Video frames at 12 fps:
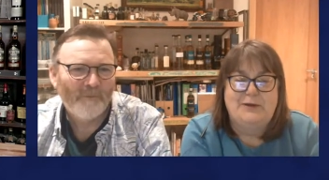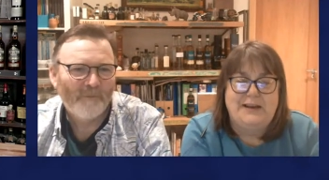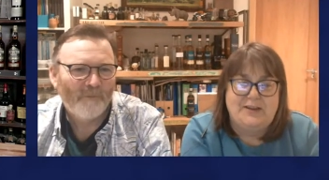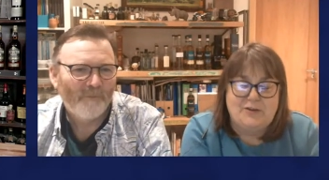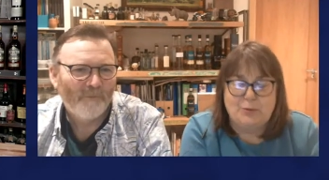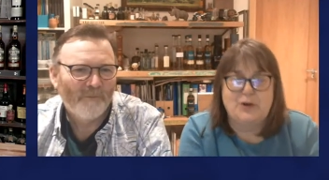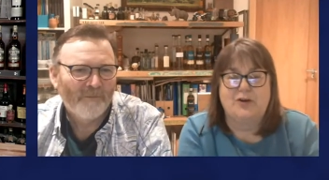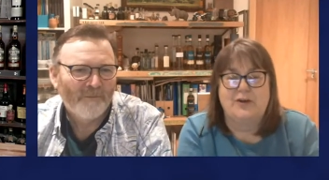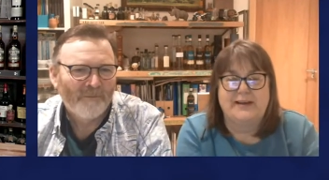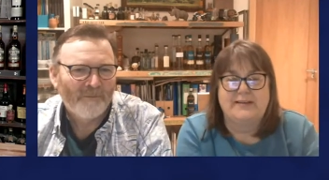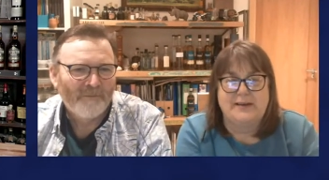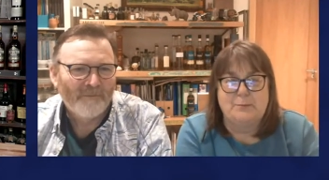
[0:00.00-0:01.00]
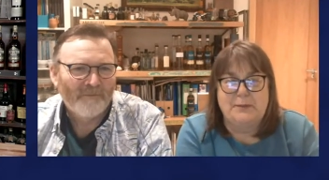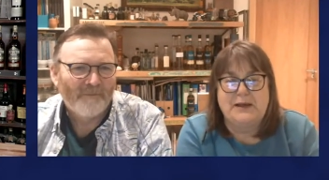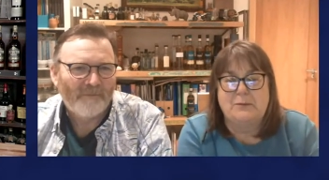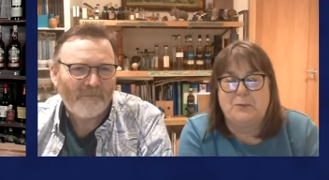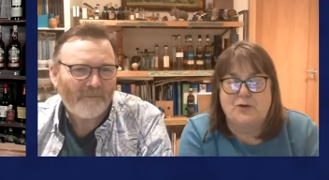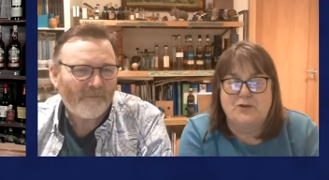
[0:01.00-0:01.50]
Speaker 1: We need to work on getting a
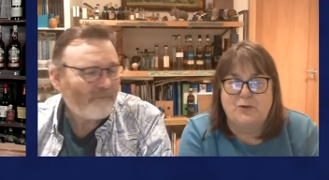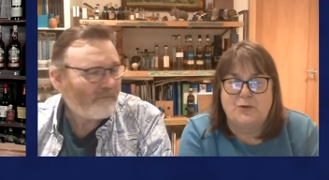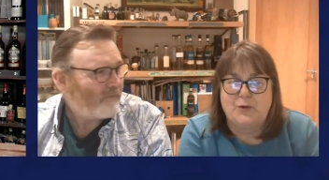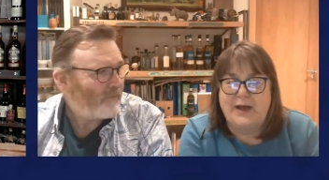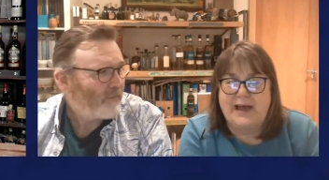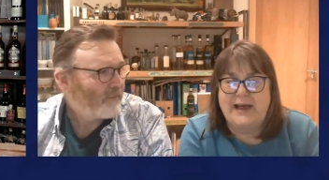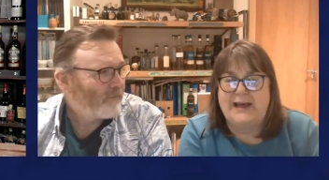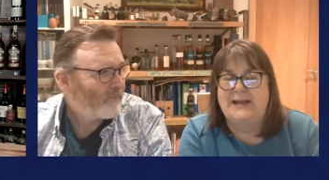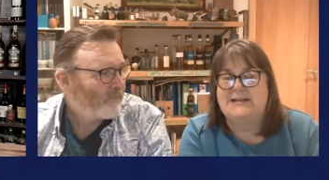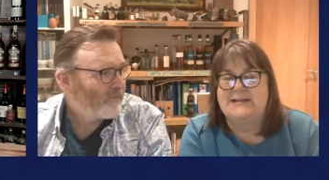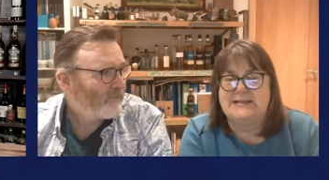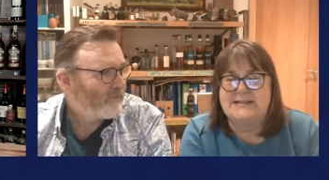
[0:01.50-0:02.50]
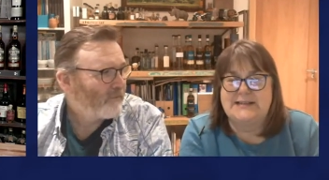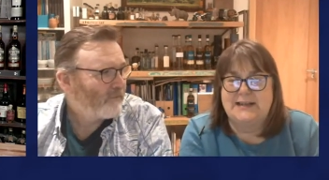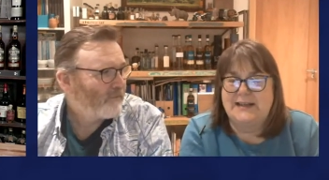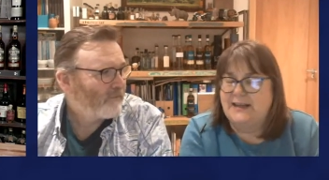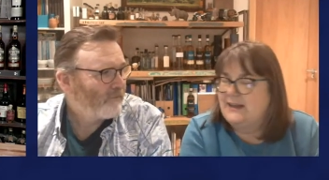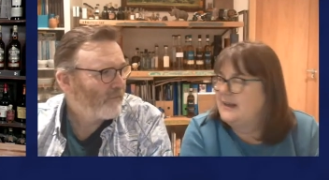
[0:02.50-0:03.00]
bigger bottle and
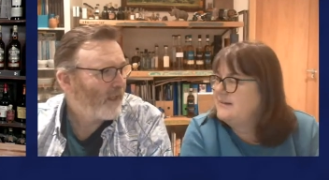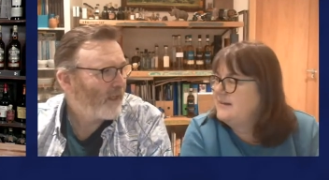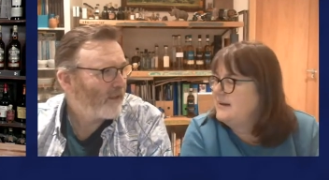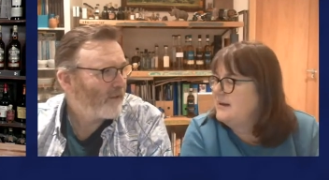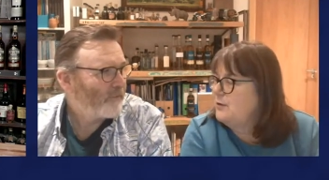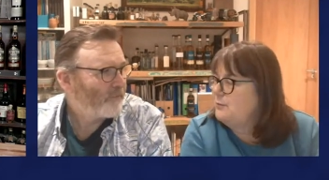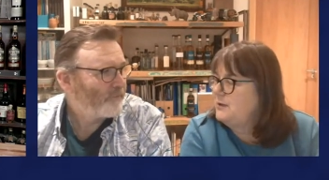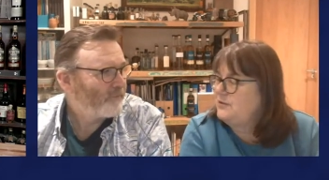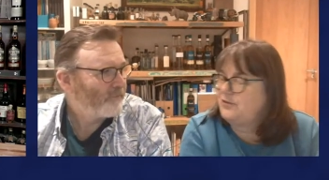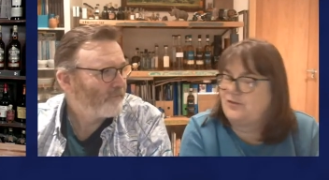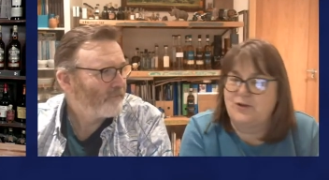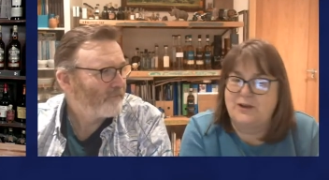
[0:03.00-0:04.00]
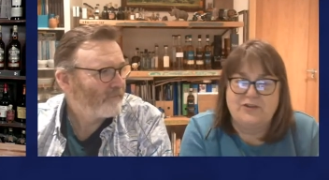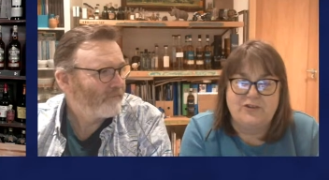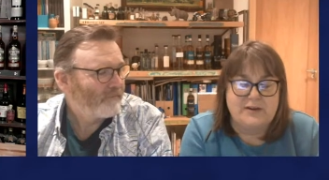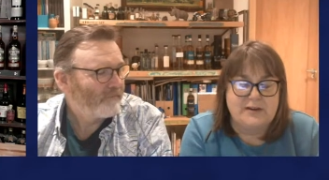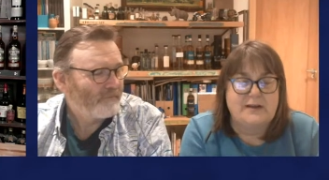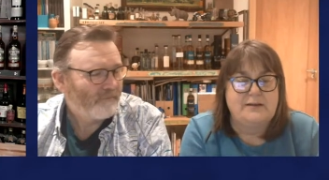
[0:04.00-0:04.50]
getting yeah. our
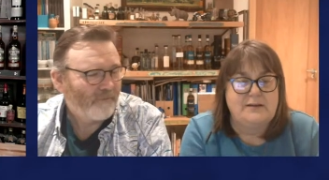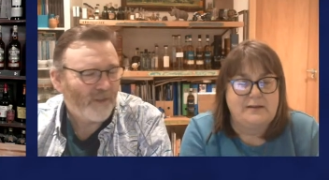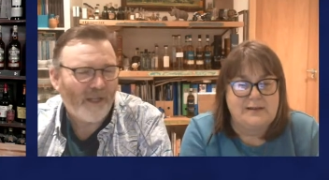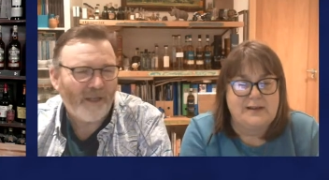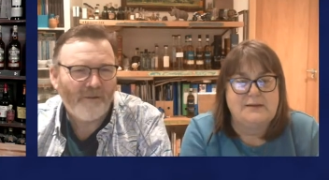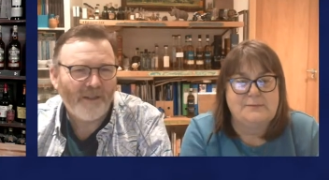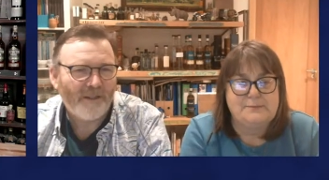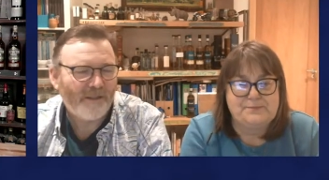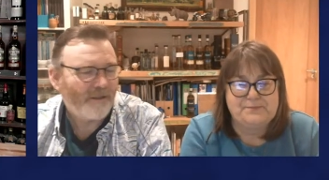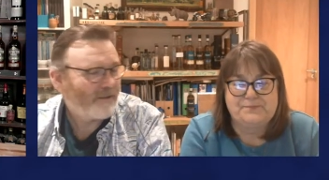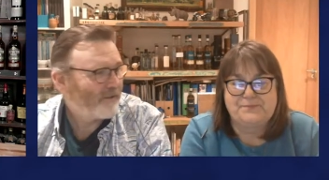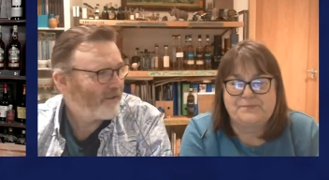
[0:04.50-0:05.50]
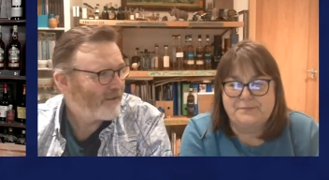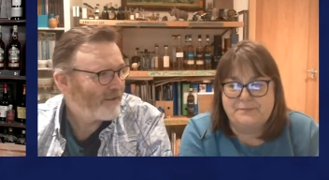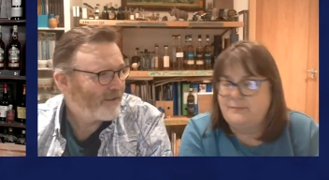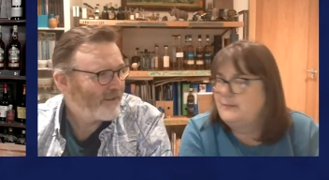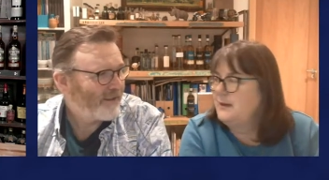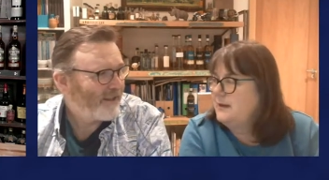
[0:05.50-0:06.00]
registration done. But Henry's
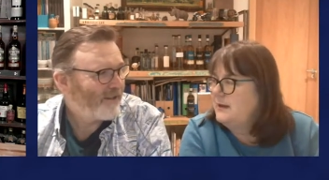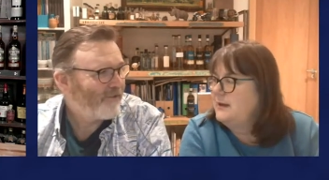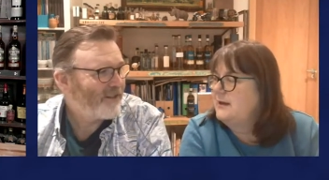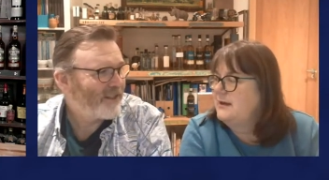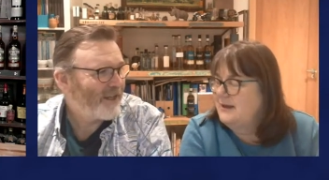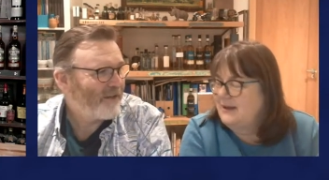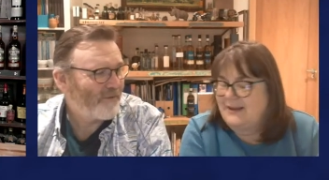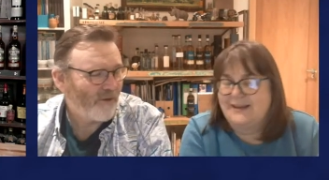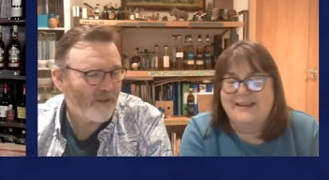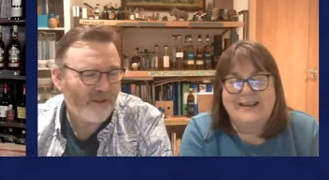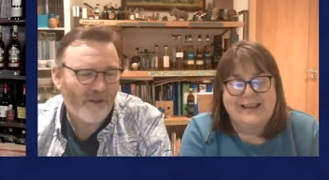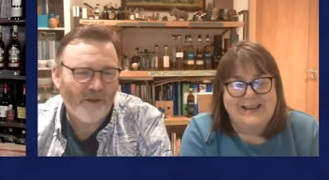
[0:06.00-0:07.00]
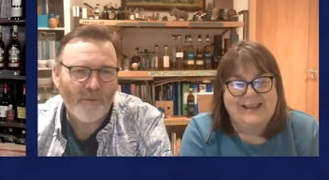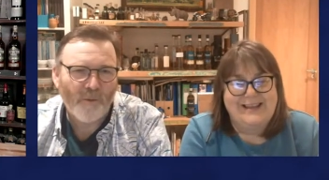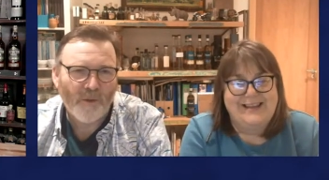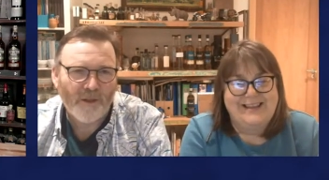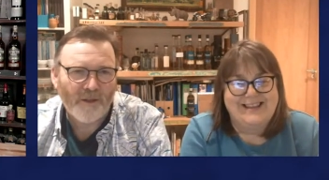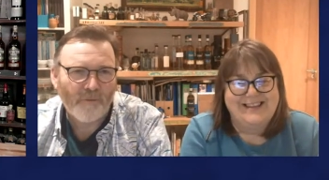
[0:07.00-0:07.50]
Speaker 2: Henry's keen for it. Yeah.
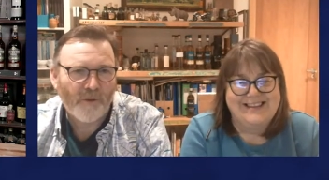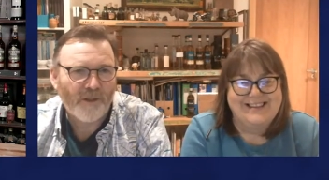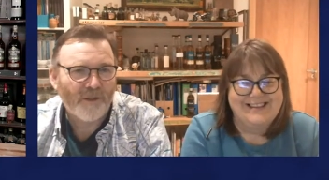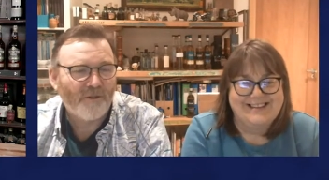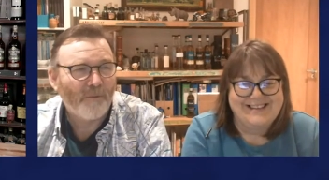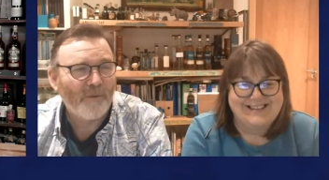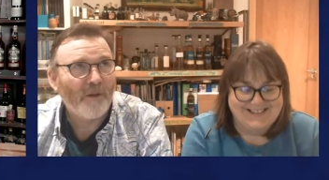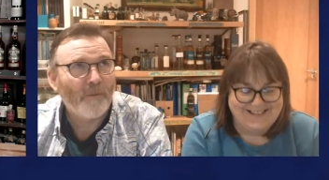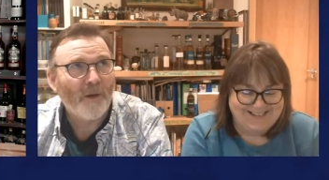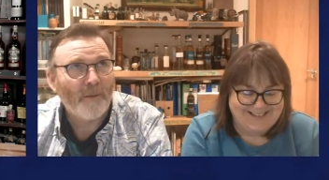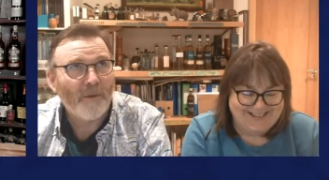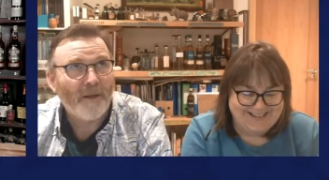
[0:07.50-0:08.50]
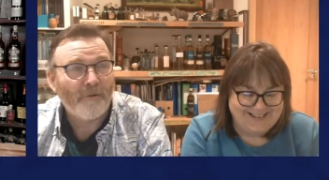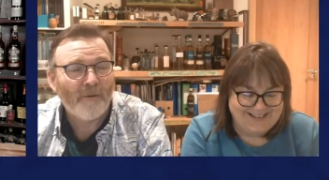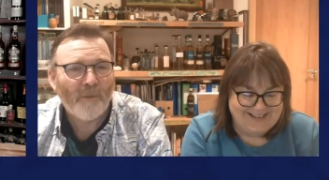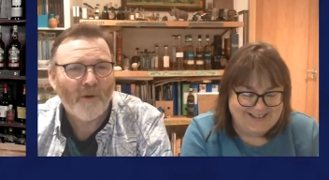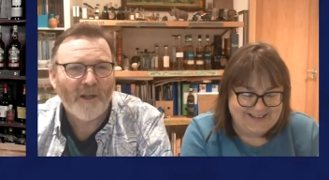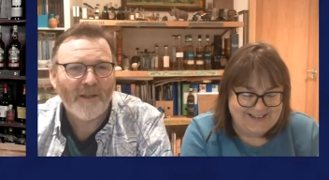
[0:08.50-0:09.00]
So we, we're distributed by
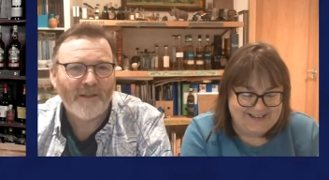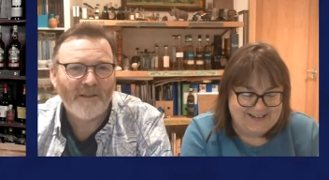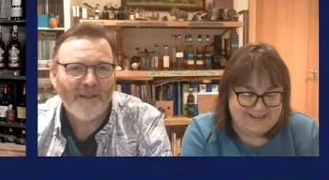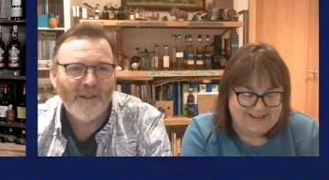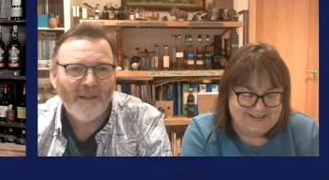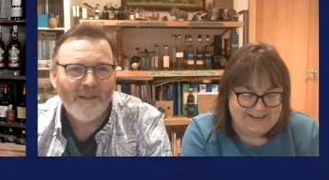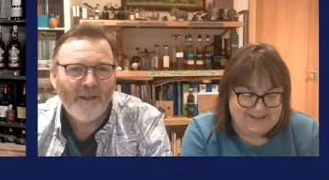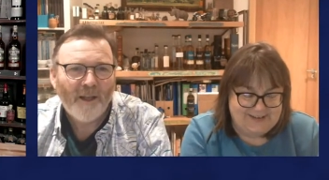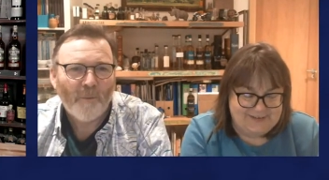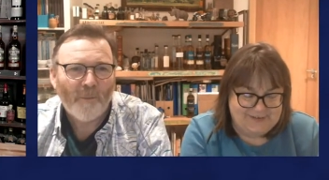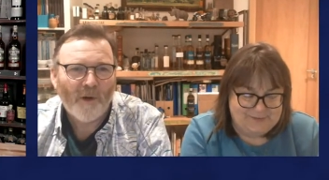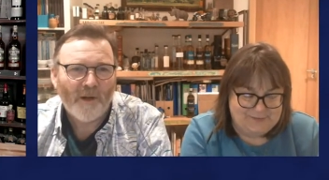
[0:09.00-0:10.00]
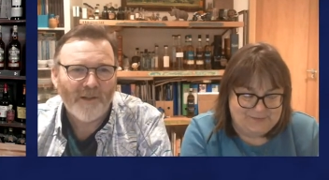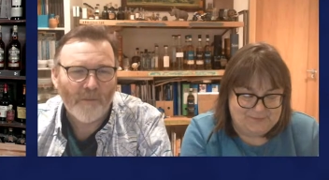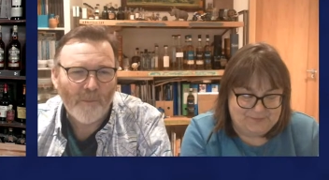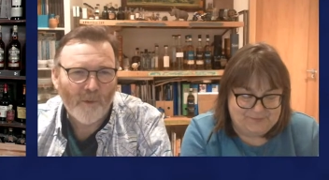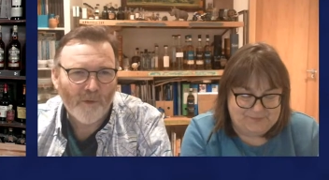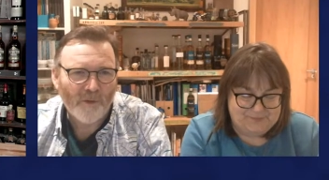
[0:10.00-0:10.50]
Henry Preiss at Preiss
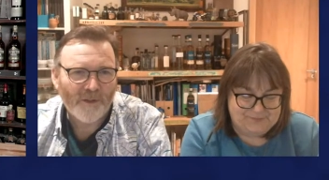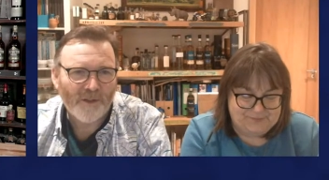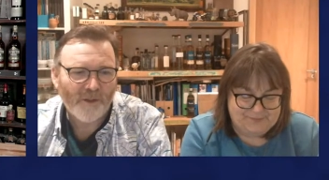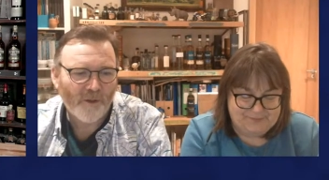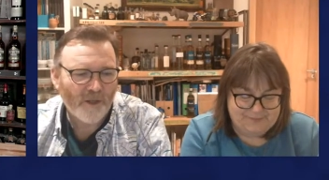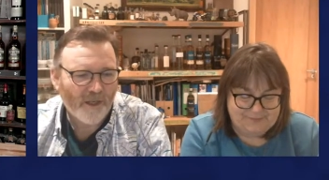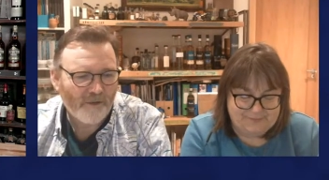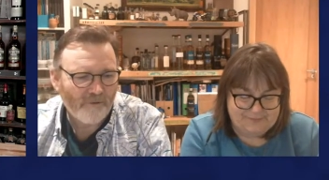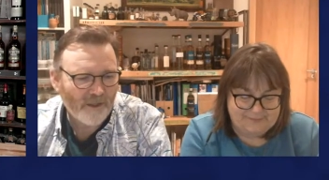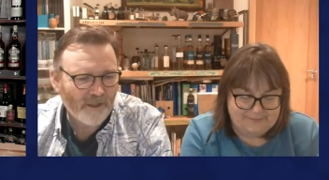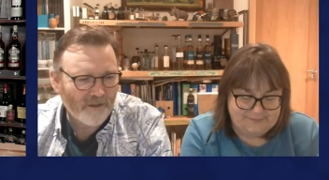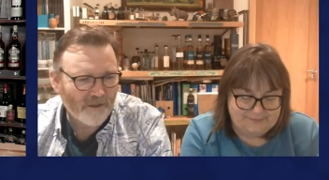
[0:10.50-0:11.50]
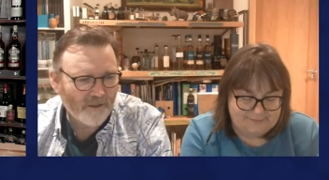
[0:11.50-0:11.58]
Imports, you know, and Henry